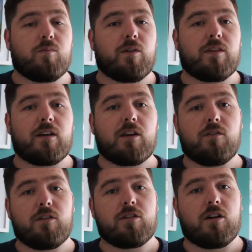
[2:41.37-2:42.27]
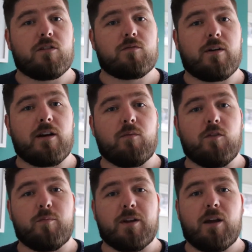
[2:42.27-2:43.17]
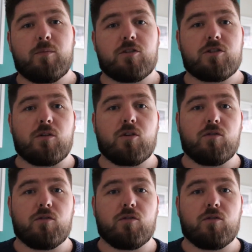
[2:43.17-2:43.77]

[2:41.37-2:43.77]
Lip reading: we thank you for the times where we've been able to show